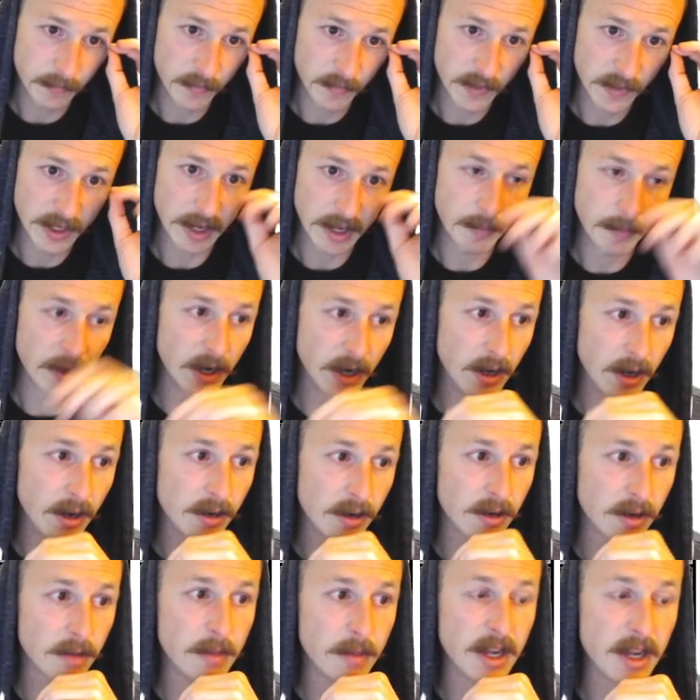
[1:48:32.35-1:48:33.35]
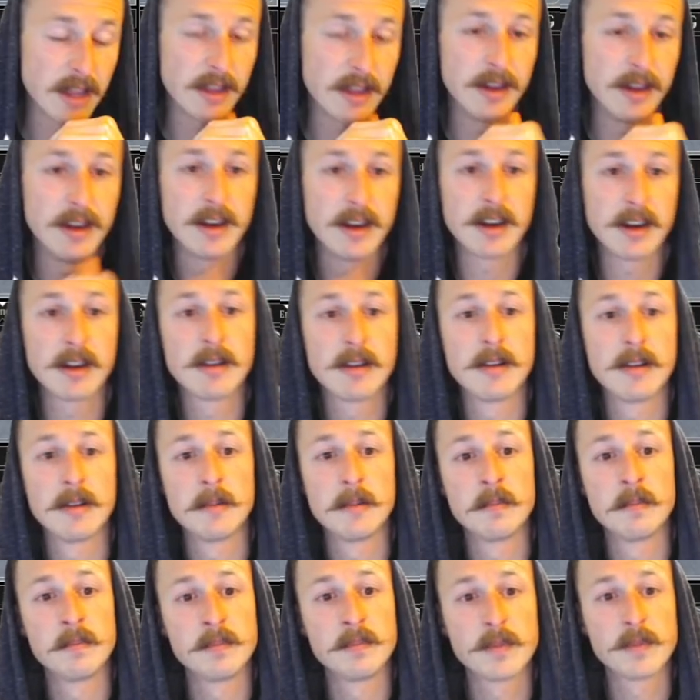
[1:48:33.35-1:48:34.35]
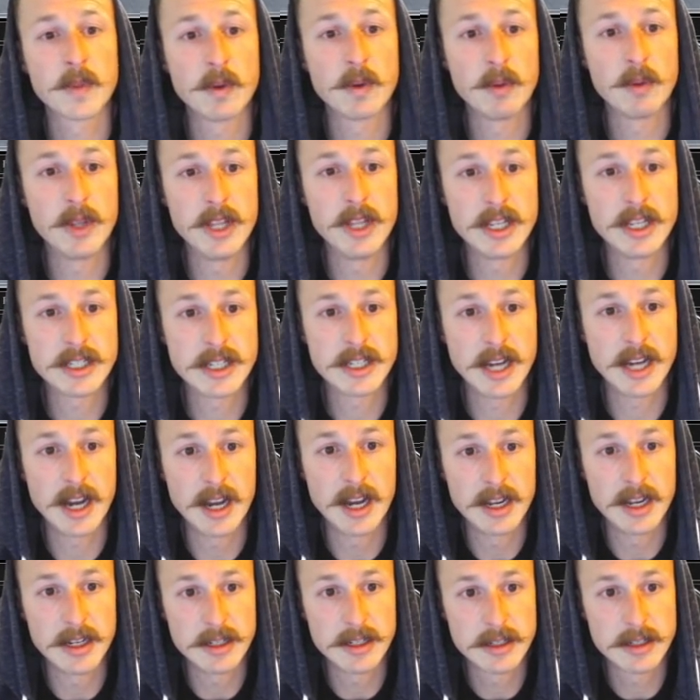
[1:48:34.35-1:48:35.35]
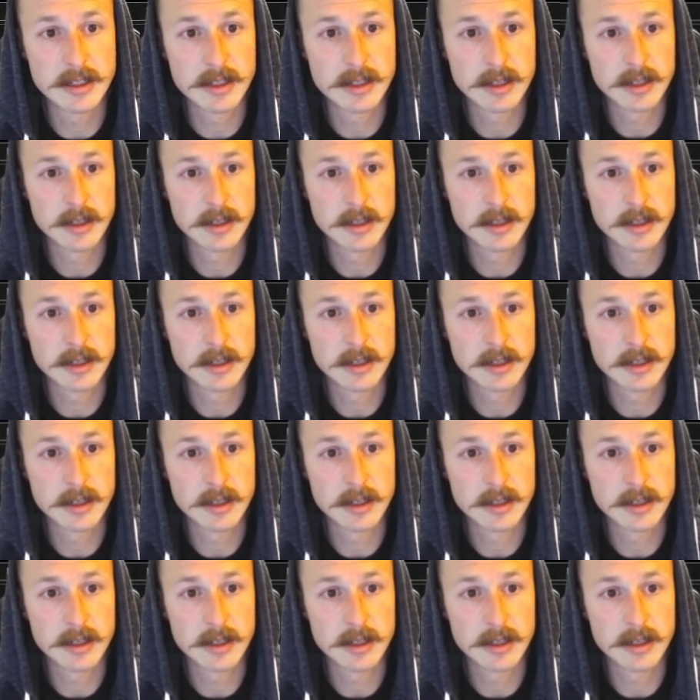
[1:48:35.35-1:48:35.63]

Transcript: I'm gonna hunger my thing when this dies.